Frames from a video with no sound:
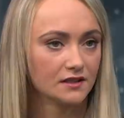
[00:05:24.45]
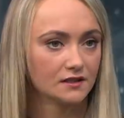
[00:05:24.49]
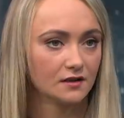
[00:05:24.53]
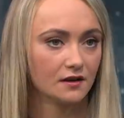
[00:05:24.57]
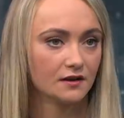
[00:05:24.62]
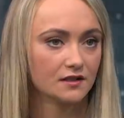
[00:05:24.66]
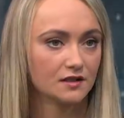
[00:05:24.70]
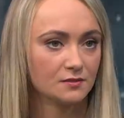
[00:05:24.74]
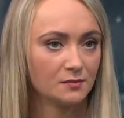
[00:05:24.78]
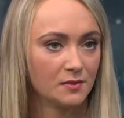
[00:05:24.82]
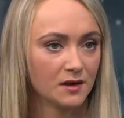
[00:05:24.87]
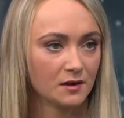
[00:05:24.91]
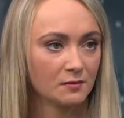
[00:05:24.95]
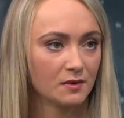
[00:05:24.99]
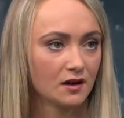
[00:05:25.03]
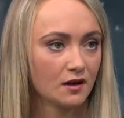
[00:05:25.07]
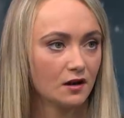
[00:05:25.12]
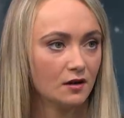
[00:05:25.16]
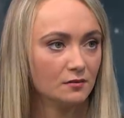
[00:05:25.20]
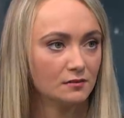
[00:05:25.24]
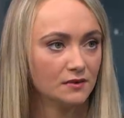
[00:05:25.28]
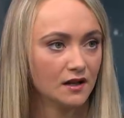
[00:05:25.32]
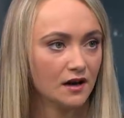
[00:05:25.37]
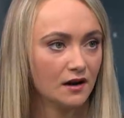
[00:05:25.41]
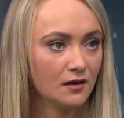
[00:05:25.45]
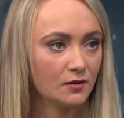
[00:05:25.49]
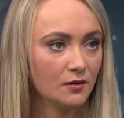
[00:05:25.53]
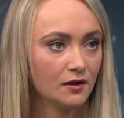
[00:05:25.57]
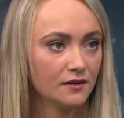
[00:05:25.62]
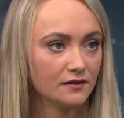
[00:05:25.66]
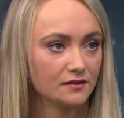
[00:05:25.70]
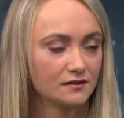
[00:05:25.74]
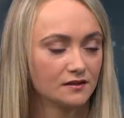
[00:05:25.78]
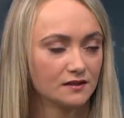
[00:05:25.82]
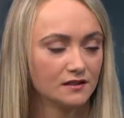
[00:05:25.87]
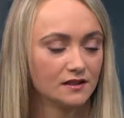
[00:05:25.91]
starting to pick back up now.
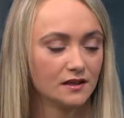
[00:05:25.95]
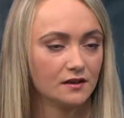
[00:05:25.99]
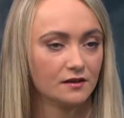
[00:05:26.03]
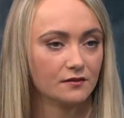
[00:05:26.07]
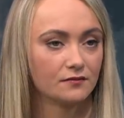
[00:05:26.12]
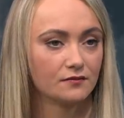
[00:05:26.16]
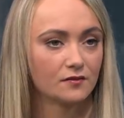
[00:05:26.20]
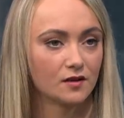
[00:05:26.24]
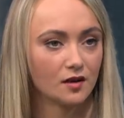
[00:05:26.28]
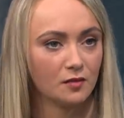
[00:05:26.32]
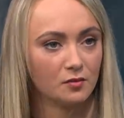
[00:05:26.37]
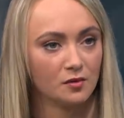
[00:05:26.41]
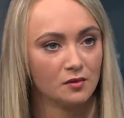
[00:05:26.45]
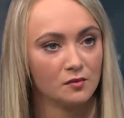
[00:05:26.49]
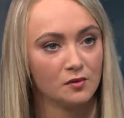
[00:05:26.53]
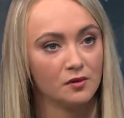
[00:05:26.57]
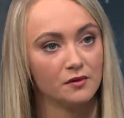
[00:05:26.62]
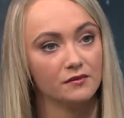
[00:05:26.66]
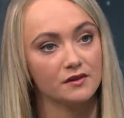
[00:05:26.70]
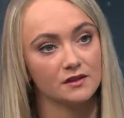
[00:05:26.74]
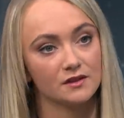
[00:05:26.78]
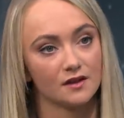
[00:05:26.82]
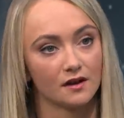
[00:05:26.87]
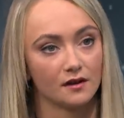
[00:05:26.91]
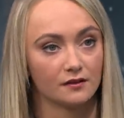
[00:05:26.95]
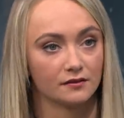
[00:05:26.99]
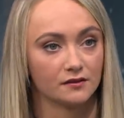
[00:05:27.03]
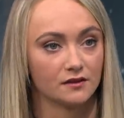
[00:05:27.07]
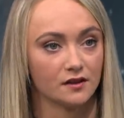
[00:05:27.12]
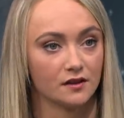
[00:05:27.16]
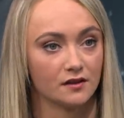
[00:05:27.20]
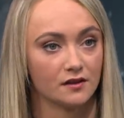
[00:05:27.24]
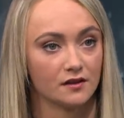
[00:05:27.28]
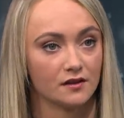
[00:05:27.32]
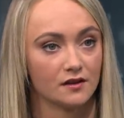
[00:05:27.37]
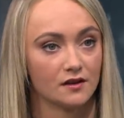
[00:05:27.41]
I did a couple of movies
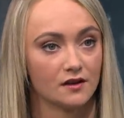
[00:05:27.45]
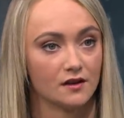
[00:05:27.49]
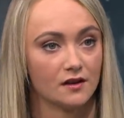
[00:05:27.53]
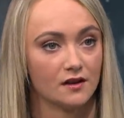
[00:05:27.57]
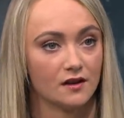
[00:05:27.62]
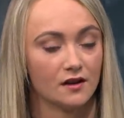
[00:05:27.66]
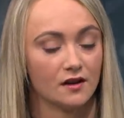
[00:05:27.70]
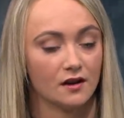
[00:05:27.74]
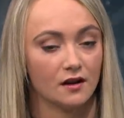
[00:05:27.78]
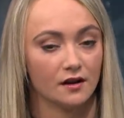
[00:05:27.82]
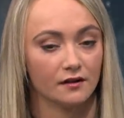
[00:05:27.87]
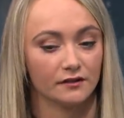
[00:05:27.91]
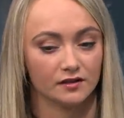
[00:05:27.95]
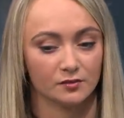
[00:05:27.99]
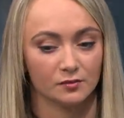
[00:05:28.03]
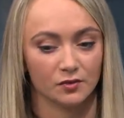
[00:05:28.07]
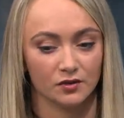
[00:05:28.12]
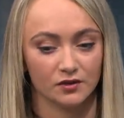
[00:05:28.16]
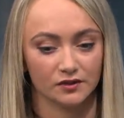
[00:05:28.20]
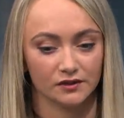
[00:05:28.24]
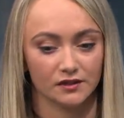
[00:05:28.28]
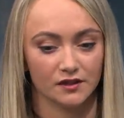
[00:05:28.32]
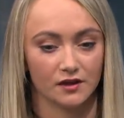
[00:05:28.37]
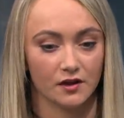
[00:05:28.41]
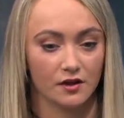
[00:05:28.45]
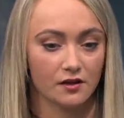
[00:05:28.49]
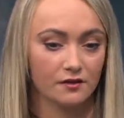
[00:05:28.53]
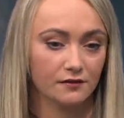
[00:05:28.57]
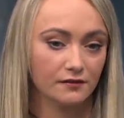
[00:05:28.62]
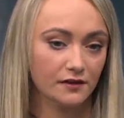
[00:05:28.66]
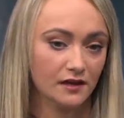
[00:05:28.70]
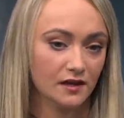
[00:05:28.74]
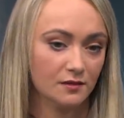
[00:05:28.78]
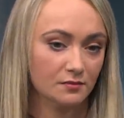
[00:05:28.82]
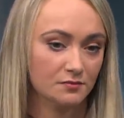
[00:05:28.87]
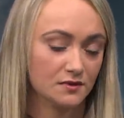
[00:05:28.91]
after Bond and
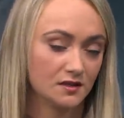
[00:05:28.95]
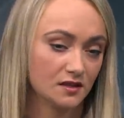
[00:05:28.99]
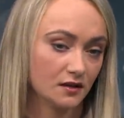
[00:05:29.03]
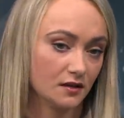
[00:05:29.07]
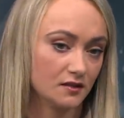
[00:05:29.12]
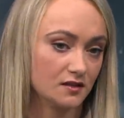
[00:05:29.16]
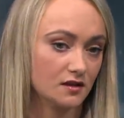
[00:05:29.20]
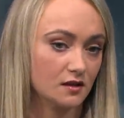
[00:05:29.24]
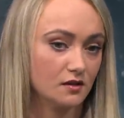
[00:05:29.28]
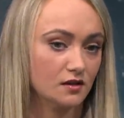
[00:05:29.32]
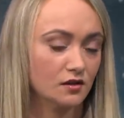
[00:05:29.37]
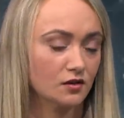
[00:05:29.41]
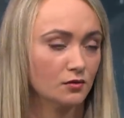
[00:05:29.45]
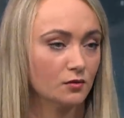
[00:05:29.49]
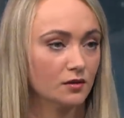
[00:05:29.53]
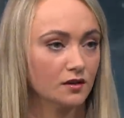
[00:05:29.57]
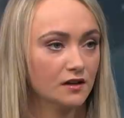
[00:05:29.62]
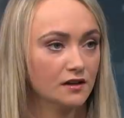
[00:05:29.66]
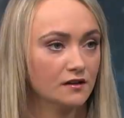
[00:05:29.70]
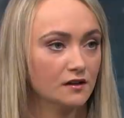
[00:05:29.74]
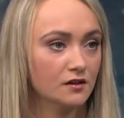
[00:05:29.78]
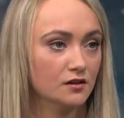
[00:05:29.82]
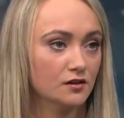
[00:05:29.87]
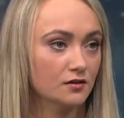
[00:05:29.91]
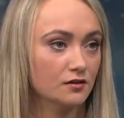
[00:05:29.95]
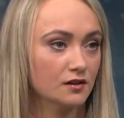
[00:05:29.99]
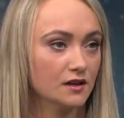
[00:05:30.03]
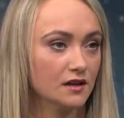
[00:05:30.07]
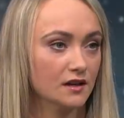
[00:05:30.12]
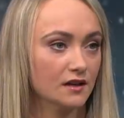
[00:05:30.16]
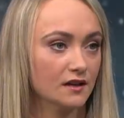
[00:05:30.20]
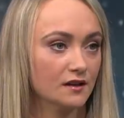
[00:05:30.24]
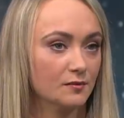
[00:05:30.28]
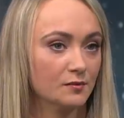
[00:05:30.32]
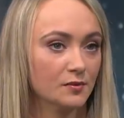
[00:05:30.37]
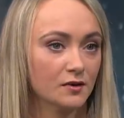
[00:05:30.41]
hopefully starting a new one in the new
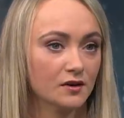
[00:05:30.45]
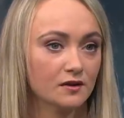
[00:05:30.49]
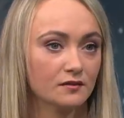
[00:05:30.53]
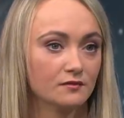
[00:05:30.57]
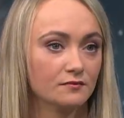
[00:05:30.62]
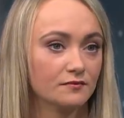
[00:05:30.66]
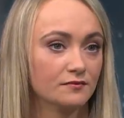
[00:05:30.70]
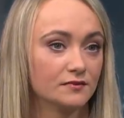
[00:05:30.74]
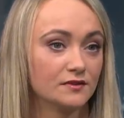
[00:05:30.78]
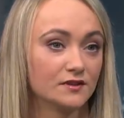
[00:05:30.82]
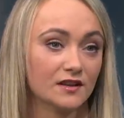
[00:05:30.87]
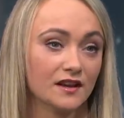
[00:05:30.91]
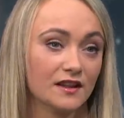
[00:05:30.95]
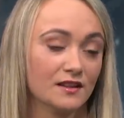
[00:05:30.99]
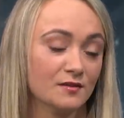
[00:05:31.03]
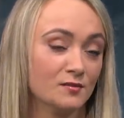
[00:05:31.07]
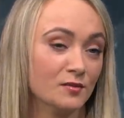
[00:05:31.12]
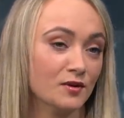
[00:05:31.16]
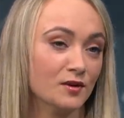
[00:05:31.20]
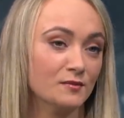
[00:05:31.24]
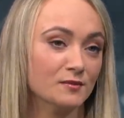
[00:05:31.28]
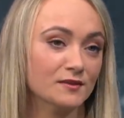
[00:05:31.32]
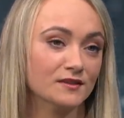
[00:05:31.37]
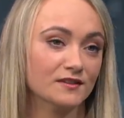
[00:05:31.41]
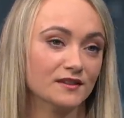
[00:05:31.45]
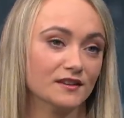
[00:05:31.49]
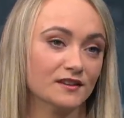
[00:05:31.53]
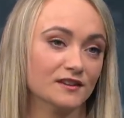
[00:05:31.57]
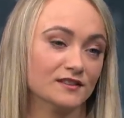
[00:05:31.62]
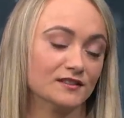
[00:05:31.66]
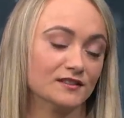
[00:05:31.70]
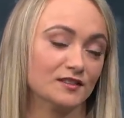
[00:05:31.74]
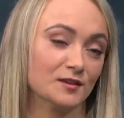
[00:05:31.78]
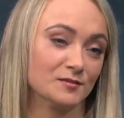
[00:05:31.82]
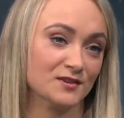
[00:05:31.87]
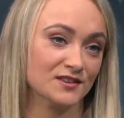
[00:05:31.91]
year. But at the moment, the
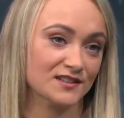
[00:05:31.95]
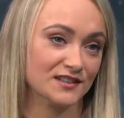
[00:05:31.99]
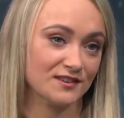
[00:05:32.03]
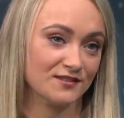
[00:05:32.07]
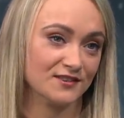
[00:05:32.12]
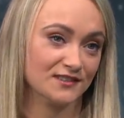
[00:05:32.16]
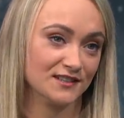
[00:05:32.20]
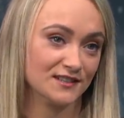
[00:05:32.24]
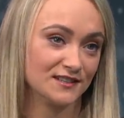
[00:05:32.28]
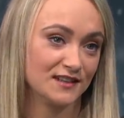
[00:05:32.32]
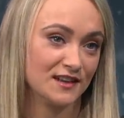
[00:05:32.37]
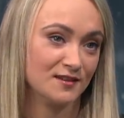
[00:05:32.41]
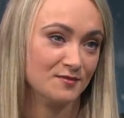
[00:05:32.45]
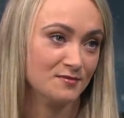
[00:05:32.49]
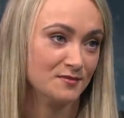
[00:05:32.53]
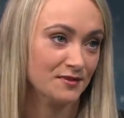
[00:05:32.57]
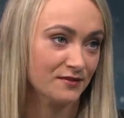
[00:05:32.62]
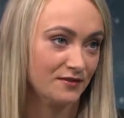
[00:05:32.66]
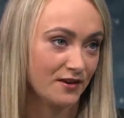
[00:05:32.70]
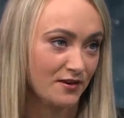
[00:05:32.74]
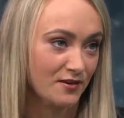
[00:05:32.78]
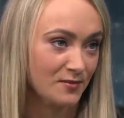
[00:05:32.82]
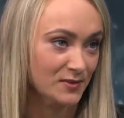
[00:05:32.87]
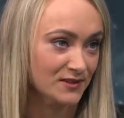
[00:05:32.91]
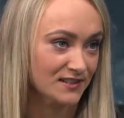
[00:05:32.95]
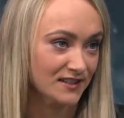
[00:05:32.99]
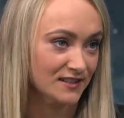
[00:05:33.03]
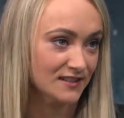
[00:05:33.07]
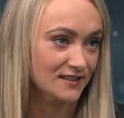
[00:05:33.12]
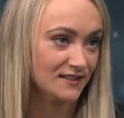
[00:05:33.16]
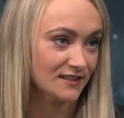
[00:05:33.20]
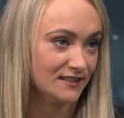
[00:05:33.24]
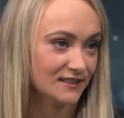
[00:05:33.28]
W Series is keeping me very busy.